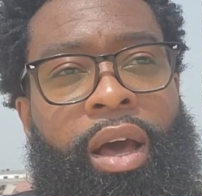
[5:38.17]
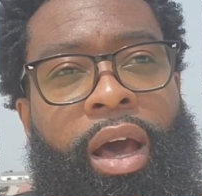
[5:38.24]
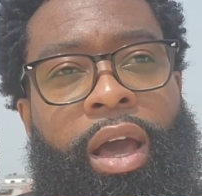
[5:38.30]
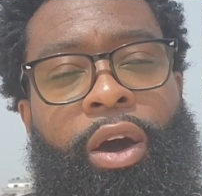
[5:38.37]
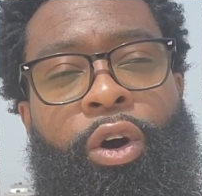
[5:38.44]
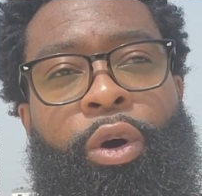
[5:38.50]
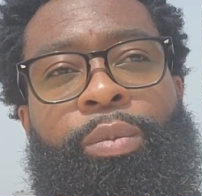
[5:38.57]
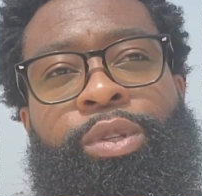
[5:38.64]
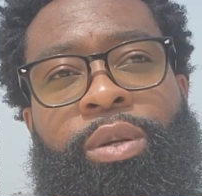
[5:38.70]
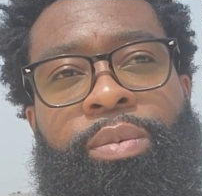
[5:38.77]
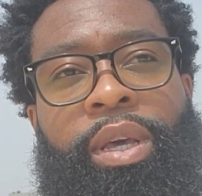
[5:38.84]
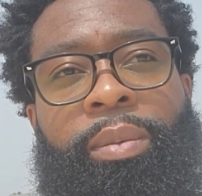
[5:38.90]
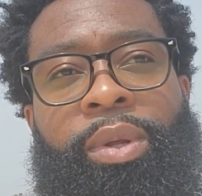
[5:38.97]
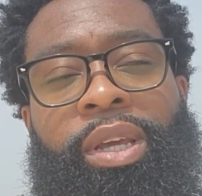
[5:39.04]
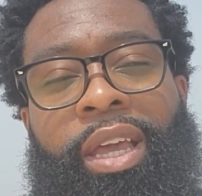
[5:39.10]
I hope to be
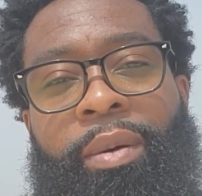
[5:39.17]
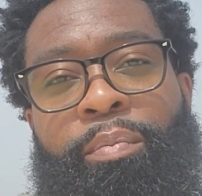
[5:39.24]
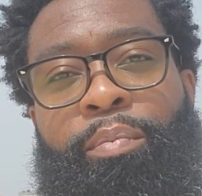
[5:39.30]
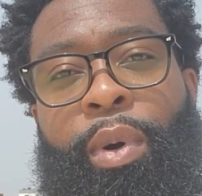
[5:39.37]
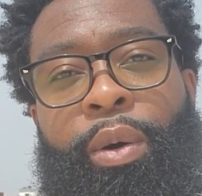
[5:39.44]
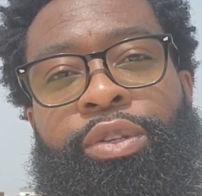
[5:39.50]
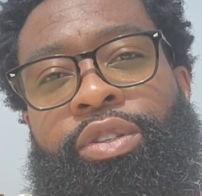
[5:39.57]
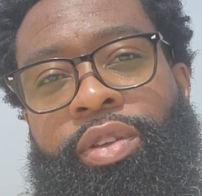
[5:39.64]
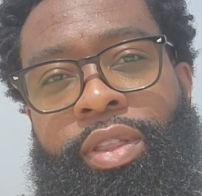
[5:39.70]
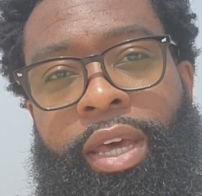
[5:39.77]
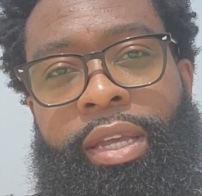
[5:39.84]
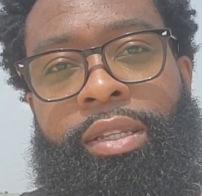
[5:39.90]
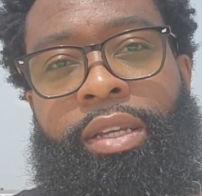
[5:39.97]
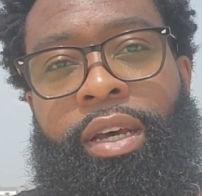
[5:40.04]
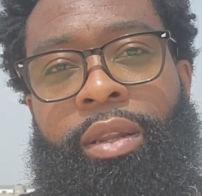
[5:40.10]
able to get most of
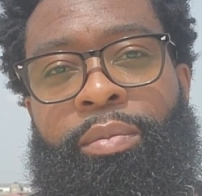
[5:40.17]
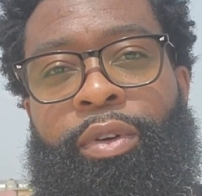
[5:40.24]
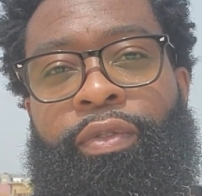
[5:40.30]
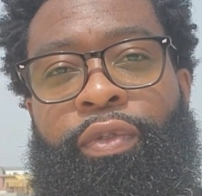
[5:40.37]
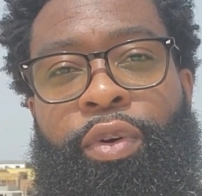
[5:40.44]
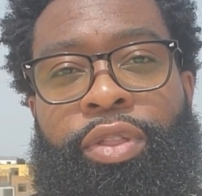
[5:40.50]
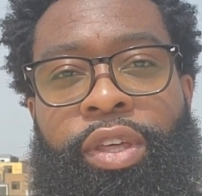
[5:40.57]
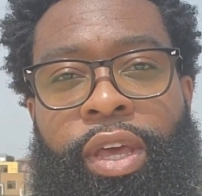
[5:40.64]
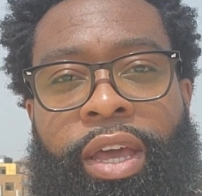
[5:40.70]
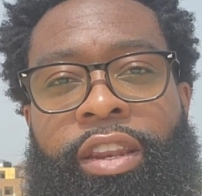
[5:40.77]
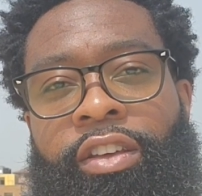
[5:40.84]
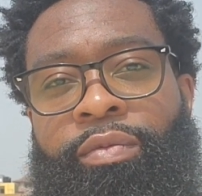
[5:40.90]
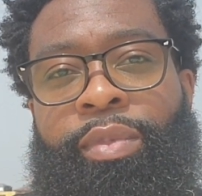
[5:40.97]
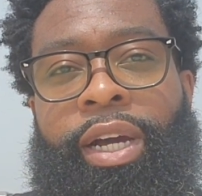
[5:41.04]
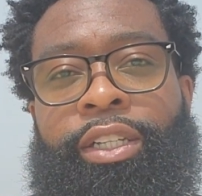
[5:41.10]
that done before the end
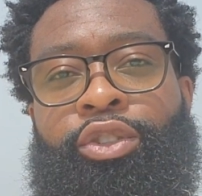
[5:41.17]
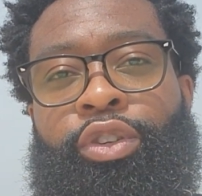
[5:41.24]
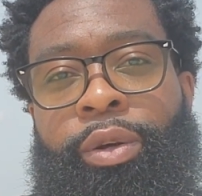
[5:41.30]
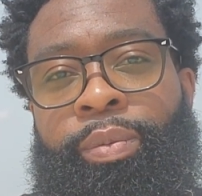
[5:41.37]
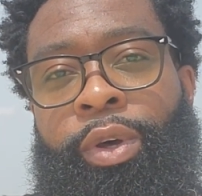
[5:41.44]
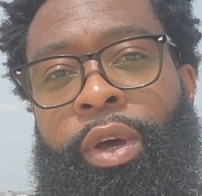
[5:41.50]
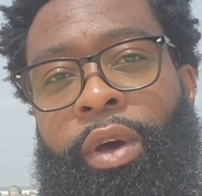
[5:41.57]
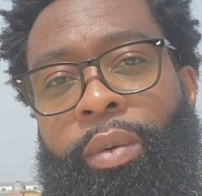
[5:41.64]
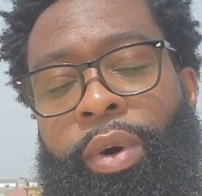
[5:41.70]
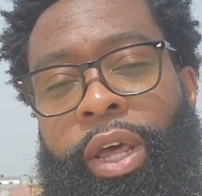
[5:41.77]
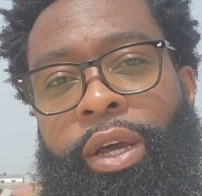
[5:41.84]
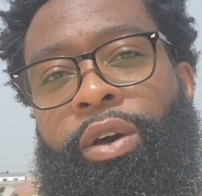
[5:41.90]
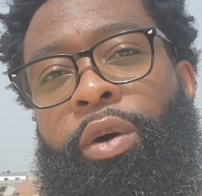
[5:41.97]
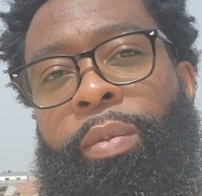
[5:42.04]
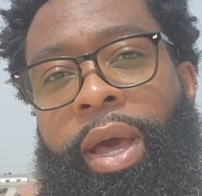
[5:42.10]
of my trip when I
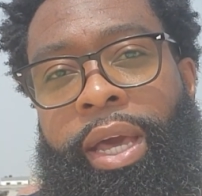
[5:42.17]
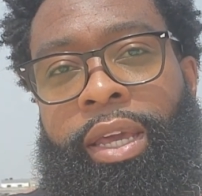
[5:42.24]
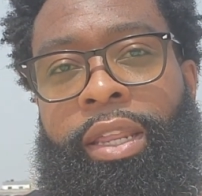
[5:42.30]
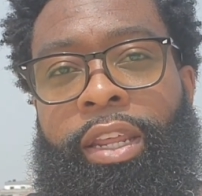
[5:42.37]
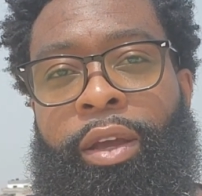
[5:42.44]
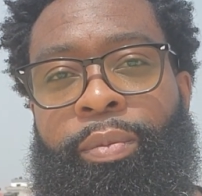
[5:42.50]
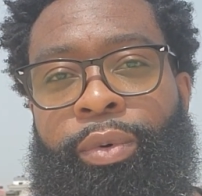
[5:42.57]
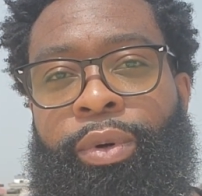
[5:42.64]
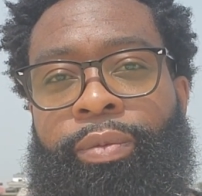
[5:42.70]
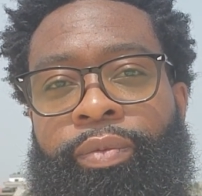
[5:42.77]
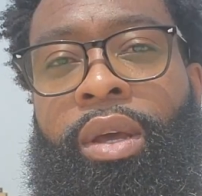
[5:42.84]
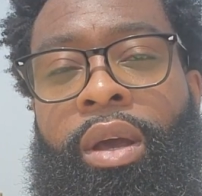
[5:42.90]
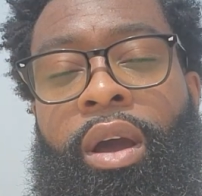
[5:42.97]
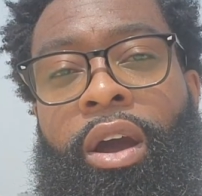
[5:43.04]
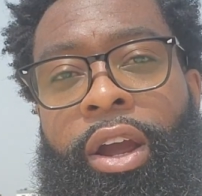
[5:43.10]
go back in April.
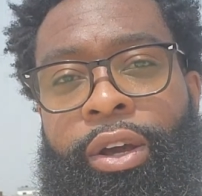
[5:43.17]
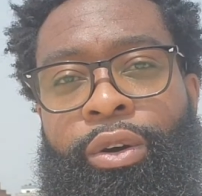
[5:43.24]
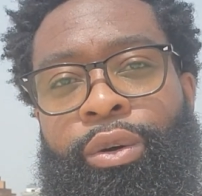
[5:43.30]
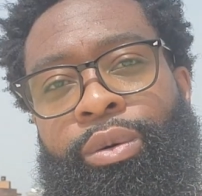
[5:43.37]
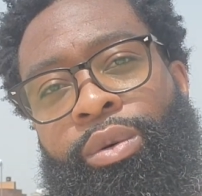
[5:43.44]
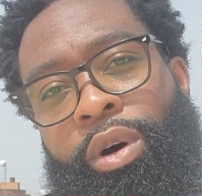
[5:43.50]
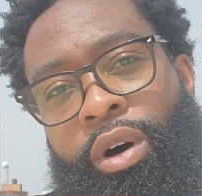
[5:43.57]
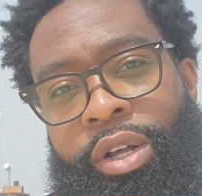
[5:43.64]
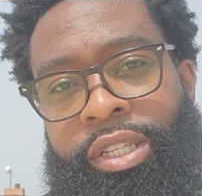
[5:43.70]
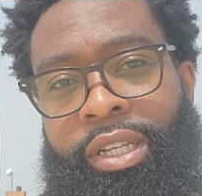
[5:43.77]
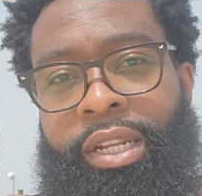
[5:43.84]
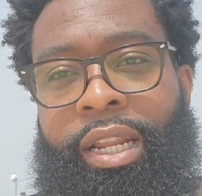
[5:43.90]
All right, cool. On to the